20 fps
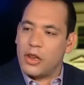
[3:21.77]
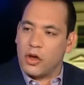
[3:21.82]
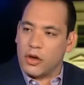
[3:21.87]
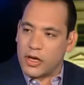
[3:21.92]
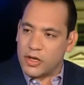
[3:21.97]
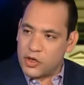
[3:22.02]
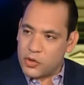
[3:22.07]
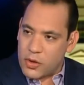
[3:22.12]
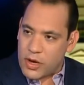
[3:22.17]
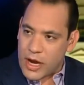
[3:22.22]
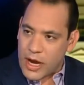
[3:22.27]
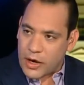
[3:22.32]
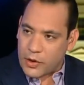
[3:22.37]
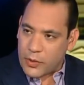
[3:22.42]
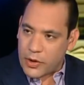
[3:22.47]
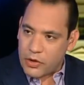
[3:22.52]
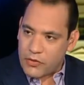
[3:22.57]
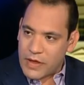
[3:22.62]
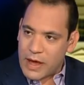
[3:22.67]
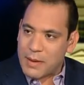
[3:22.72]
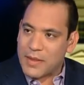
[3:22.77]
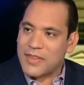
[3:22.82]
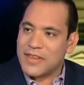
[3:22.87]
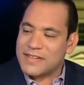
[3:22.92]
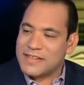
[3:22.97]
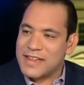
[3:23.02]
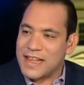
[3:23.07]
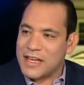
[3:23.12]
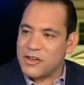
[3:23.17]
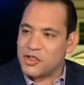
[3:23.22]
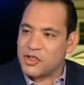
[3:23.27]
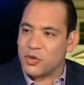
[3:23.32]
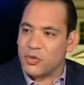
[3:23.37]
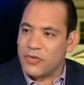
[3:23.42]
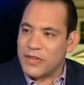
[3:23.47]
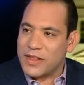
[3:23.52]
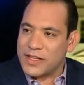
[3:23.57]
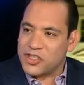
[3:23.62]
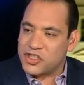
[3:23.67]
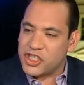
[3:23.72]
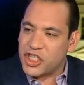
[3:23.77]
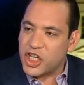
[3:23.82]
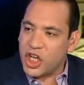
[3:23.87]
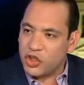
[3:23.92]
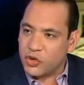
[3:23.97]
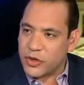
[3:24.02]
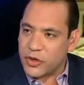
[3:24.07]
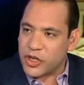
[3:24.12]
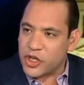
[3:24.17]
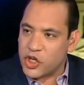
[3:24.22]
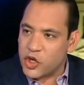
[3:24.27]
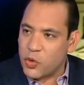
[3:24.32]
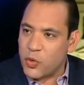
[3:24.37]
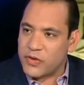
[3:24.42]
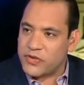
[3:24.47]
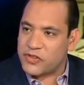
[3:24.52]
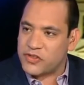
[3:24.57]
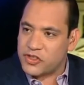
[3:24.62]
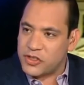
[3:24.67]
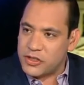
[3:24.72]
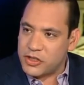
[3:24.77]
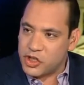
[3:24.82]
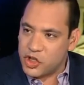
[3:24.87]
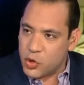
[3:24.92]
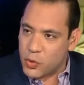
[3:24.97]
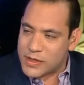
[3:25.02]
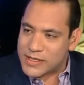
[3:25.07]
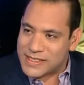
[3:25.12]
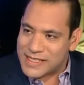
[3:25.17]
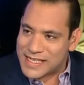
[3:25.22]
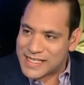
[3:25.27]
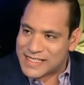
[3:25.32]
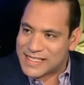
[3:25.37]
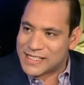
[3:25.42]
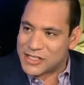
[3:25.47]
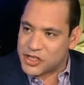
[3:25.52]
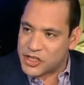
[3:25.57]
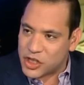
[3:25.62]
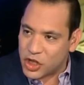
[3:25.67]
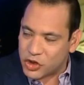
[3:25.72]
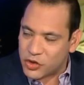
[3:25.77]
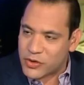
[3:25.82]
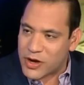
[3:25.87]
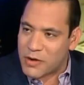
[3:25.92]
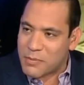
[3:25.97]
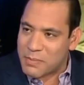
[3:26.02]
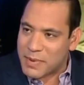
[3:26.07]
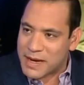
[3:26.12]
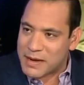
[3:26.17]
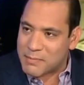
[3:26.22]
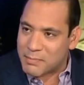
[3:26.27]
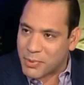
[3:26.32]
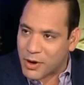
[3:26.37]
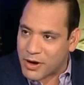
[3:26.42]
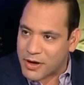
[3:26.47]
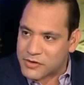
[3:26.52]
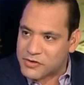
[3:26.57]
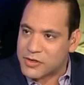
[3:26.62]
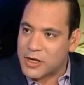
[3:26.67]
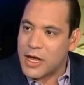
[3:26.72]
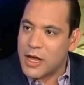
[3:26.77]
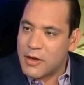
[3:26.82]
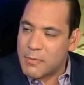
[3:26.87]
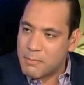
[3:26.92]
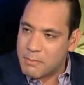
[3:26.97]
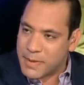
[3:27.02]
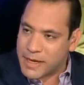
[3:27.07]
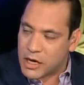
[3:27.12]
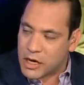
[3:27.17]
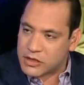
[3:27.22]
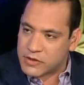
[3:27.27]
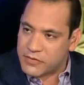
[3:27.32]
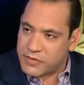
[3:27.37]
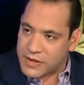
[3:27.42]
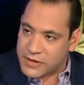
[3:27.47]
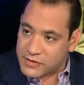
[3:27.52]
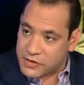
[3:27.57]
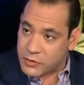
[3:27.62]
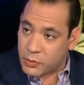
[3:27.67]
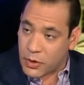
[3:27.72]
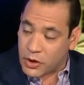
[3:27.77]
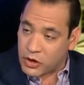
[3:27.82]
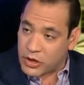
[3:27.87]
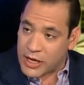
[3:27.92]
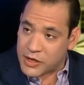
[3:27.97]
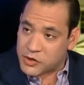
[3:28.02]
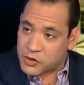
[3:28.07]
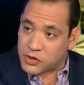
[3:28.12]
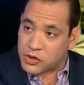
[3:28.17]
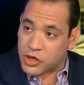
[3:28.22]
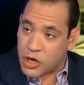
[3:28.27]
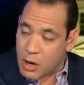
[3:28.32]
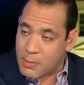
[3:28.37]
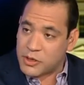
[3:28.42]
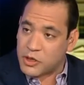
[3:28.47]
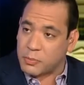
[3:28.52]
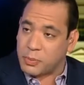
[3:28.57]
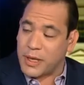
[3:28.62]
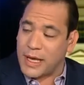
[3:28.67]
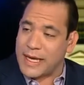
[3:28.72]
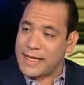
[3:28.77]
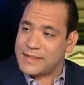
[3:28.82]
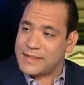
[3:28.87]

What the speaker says: you and I agree on that, but this is the issue. The children, U.S. citizen children, are being punished because if this regulations come into place,